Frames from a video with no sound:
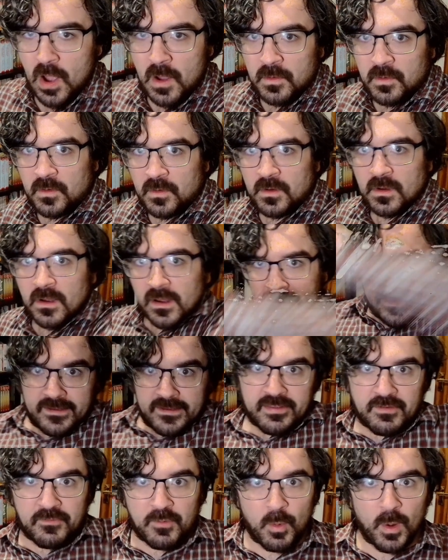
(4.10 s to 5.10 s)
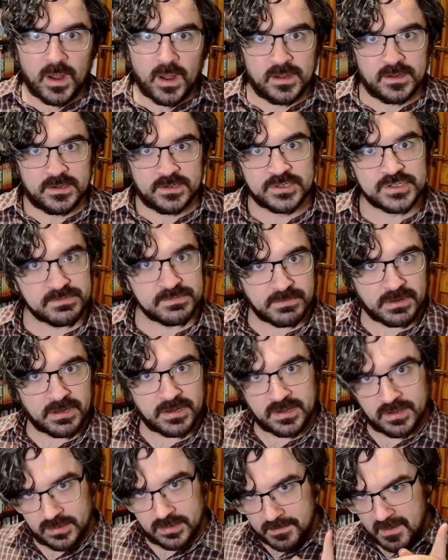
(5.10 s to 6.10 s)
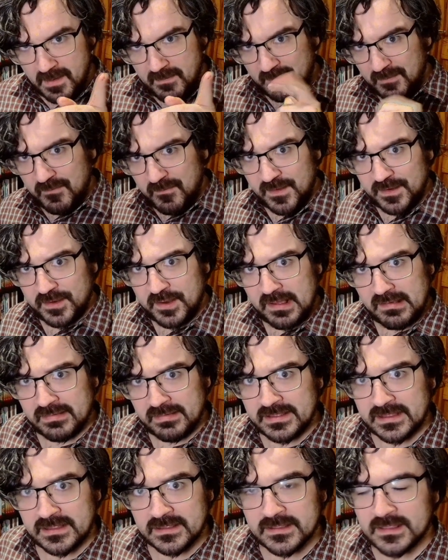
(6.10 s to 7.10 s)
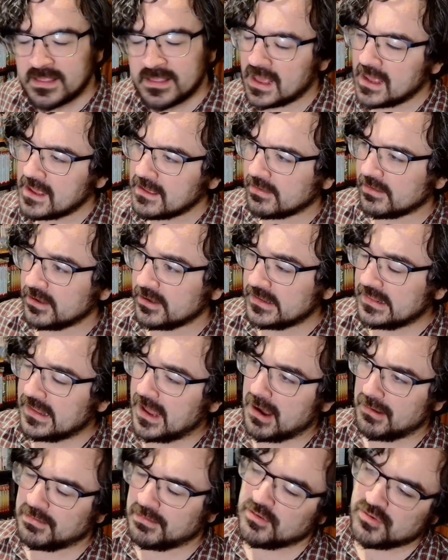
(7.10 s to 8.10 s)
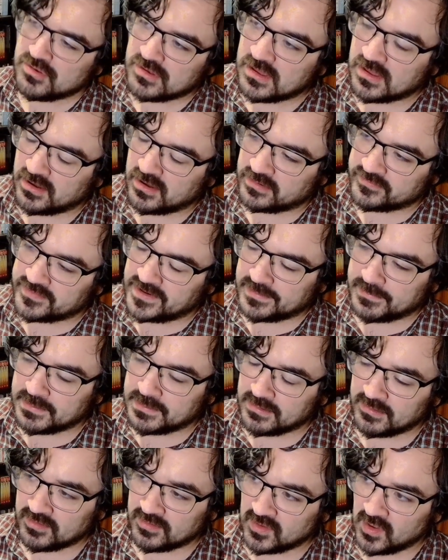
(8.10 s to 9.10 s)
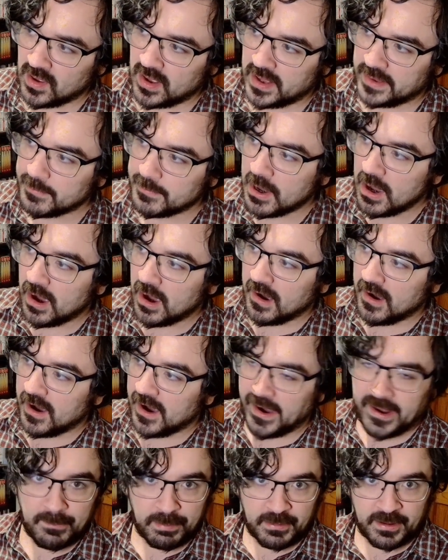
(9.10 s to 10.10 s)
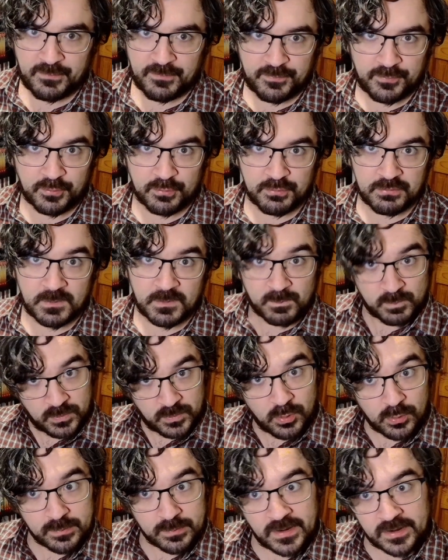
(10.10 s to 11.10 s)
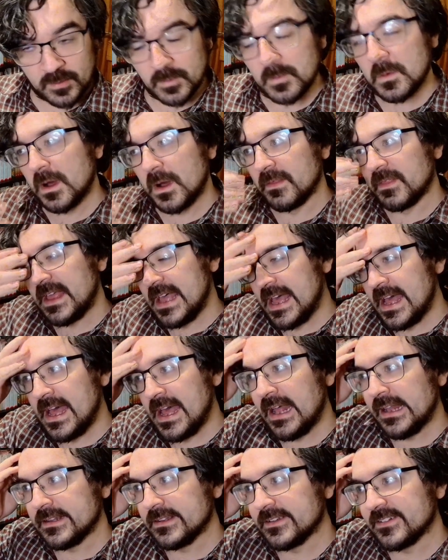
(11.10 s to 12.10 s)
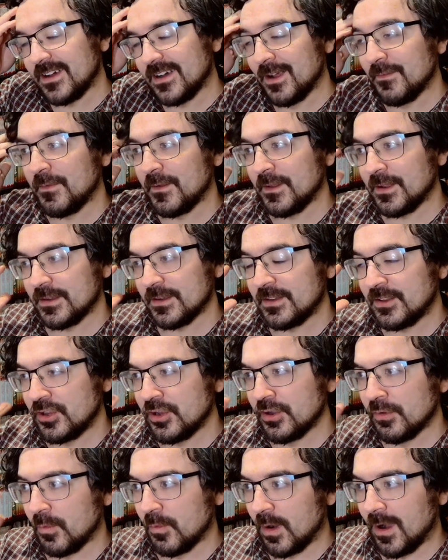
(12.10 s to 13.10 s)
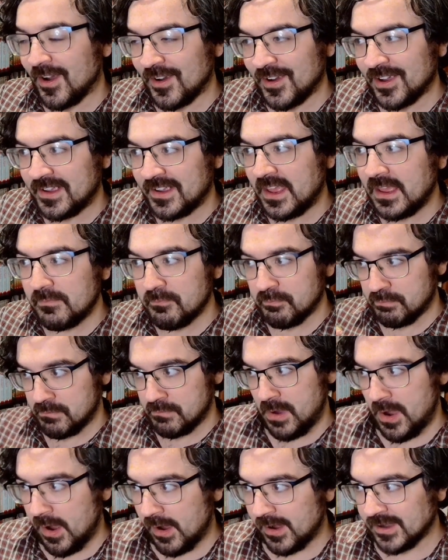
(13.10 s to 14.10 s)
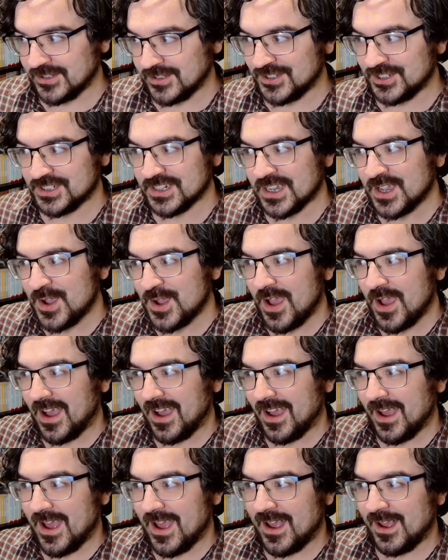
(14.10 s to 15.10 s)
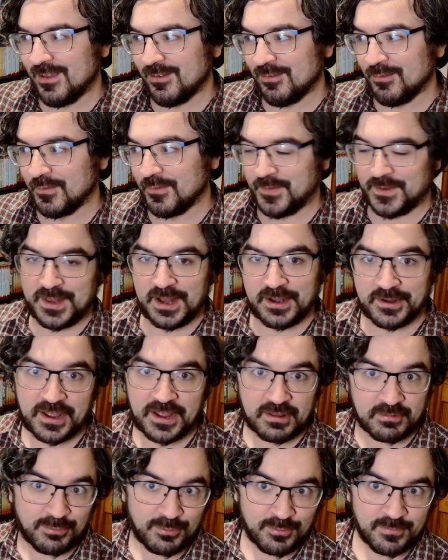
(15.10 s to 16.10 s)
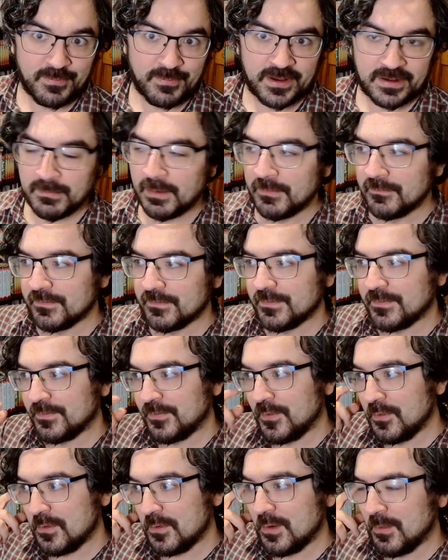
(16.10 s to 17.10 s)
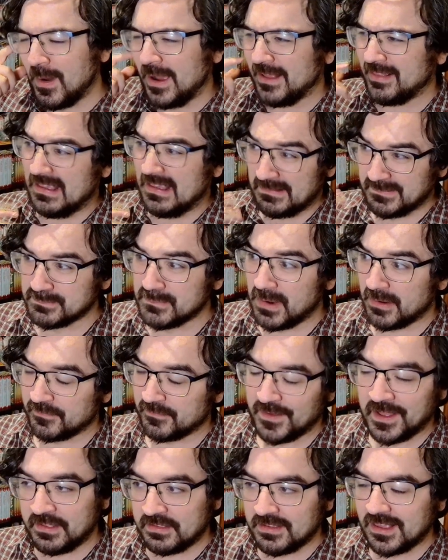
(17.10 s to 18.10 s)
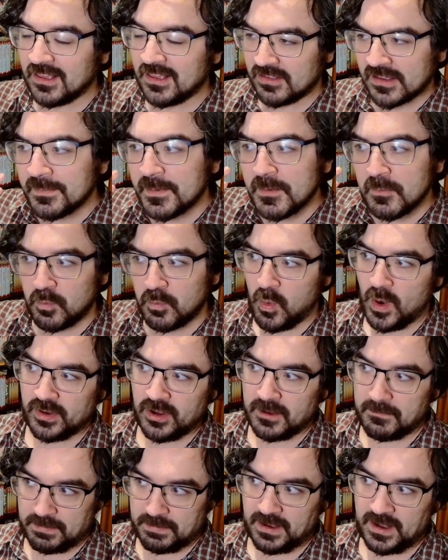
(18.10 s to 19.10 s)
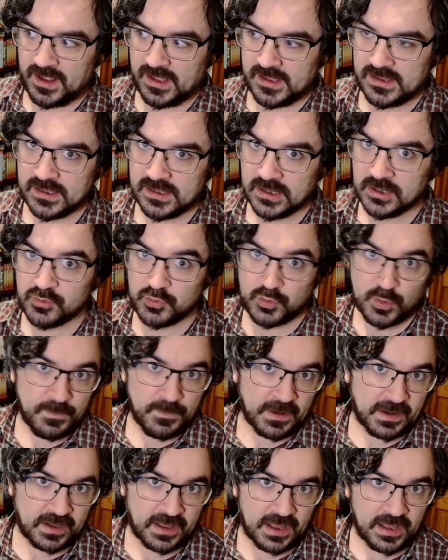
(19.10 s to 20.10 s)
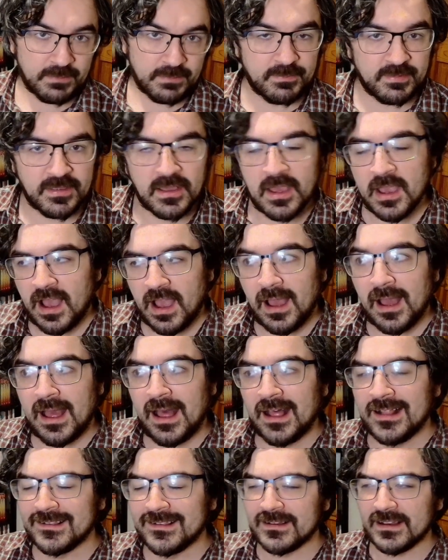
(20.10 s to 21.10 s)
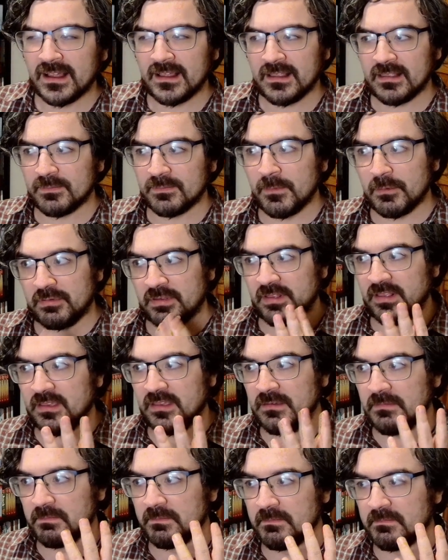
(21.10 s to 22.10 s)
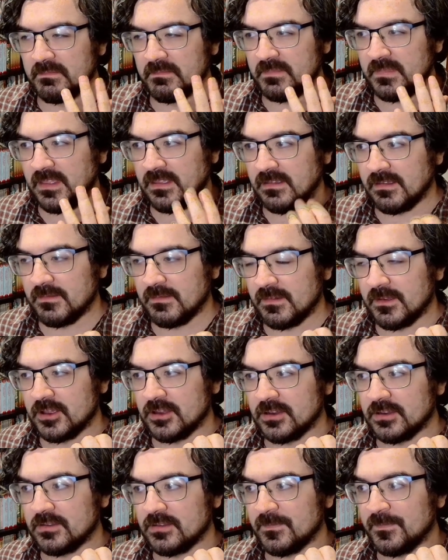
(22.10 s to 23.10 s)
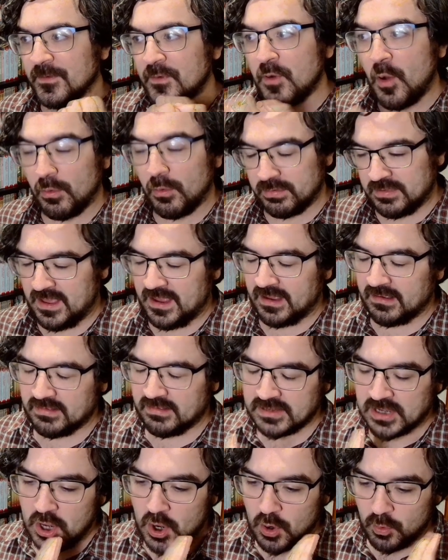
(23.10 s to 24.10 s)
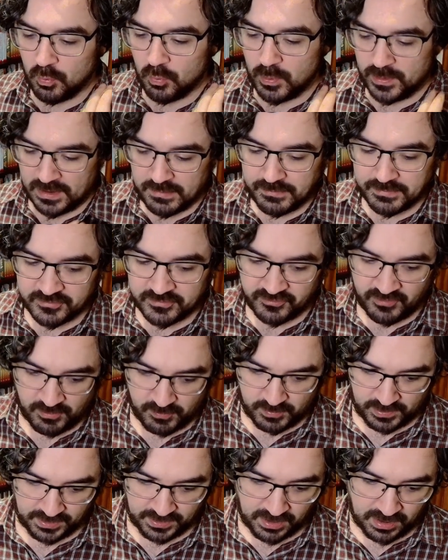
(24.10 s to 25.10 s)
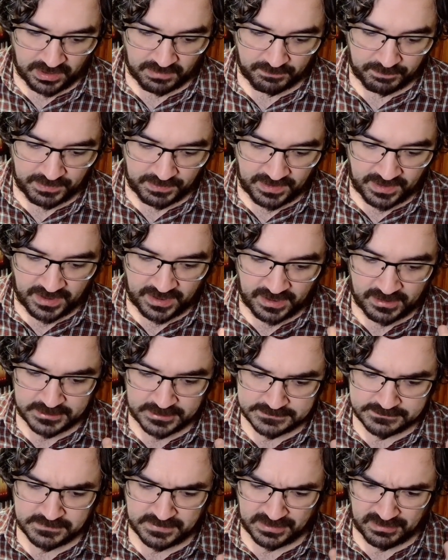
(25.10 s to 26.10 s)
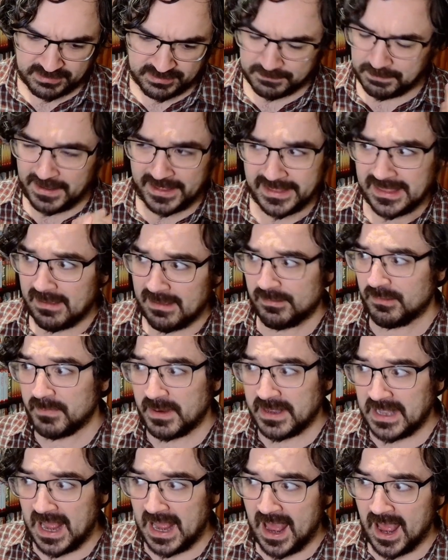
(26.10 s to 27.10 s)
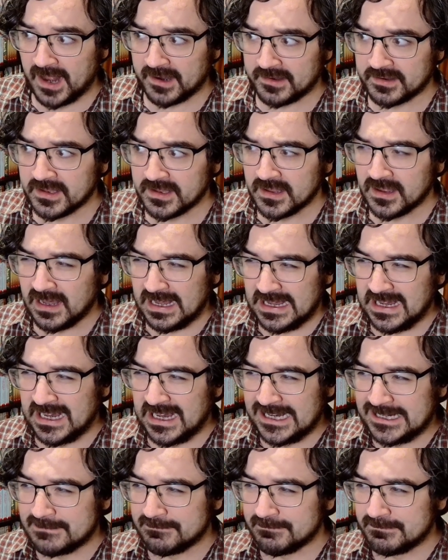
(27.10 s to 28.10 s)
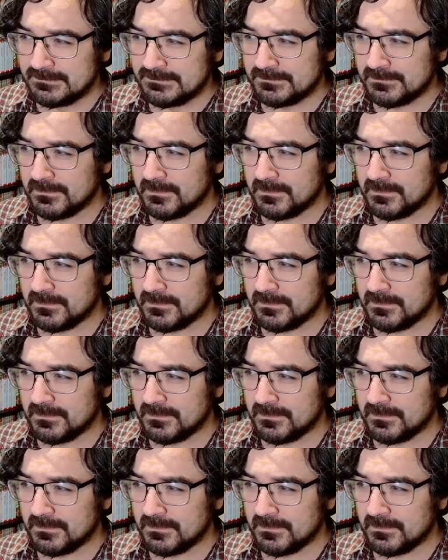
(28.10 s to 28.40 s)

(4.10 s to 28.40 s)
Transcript: Greetings everyone, Ishambard here. We're having a fantastic day. So last year, around about this time, I played through Tomb Raider one. And I figured, you know what, I'm going to keep March a sort of a dedicated Tomb Raider month for, well, I say month. It's it's going to be when I play Tomb Raider games. And it's mostly for context. When I was growing up, um, I used to play games with my dad. Um...